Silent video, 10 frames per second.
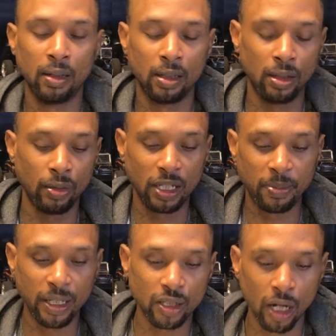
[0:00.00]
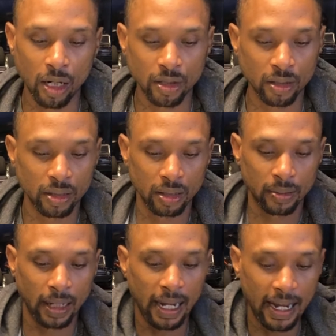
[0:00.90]
U S B charger,
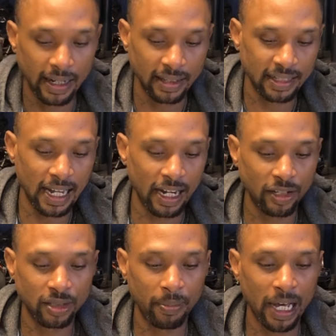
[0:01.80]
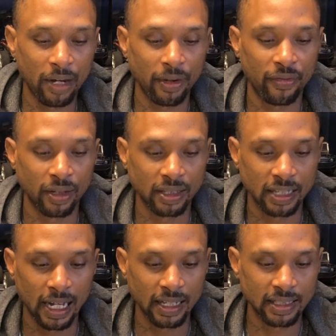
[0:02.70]
and the, here's the battery for this
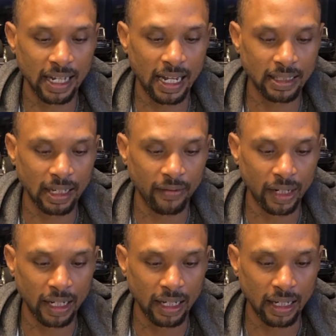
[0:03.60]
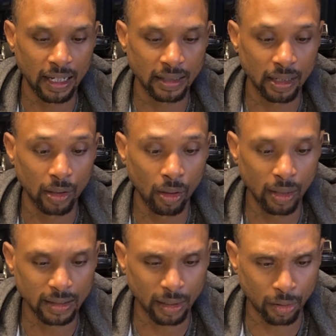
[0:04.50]
guy. The size of it is, oh,
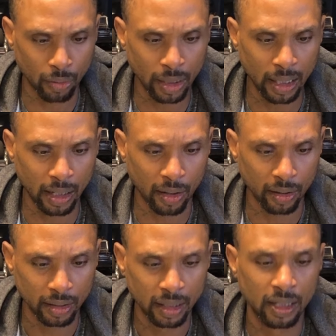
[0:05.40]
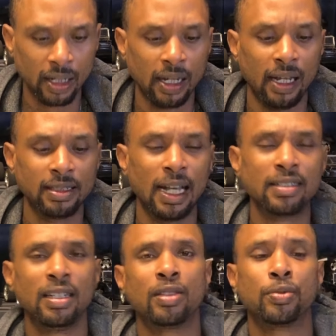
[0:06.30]
it's a three hundred. It's
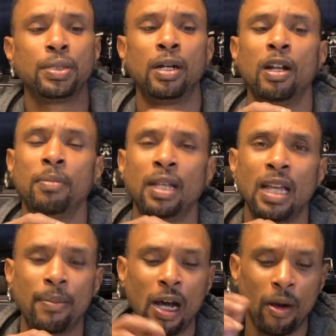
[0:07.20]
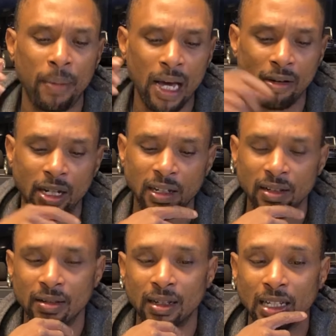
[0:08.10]
actually a three hundred milliamp hour battery.
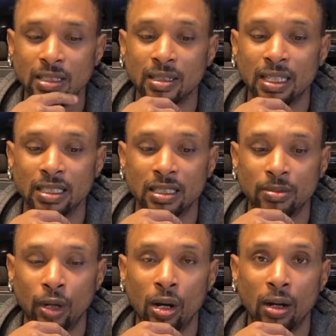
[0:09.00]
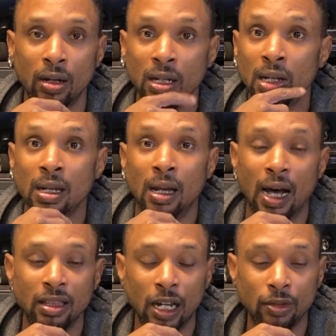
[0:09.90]
That's, that's a small. I
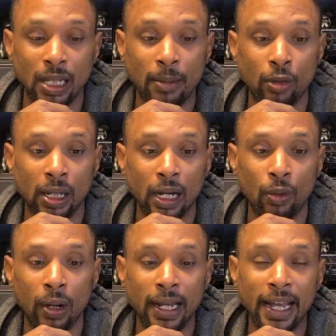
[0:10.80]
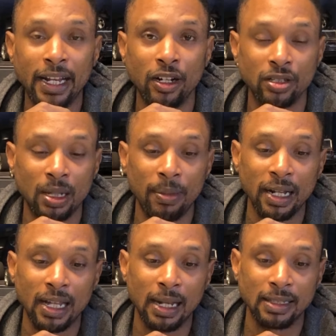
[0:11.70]
thought it was like more like a one eighty or something
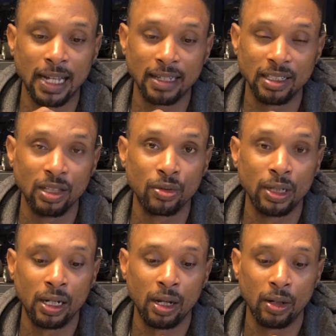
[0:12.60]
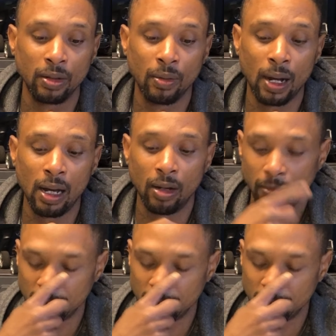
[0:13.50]
like that. That's actually a three hundred. Wow,